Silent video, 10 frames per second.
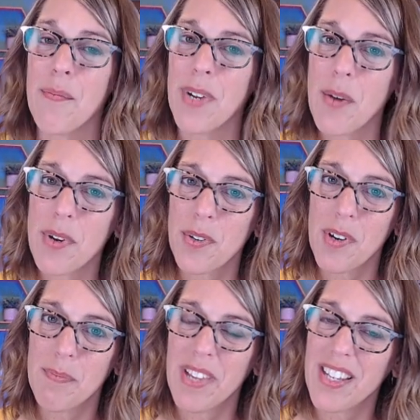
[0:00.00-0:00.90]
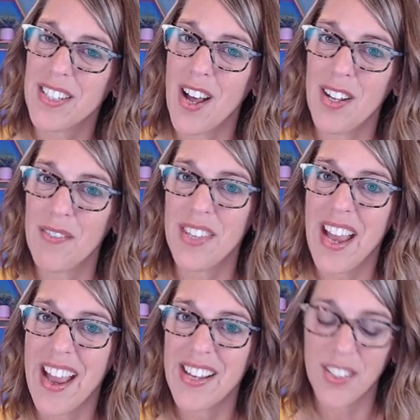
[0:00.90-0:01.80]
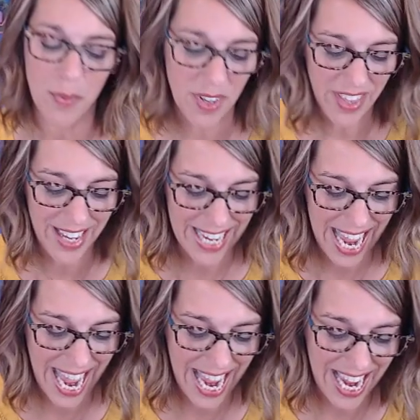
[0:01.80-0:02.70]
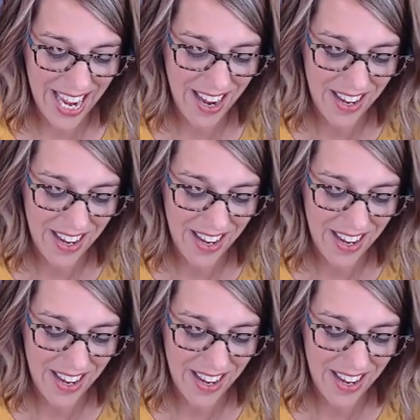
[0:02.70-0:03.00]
but I want to replace all of the i's with a k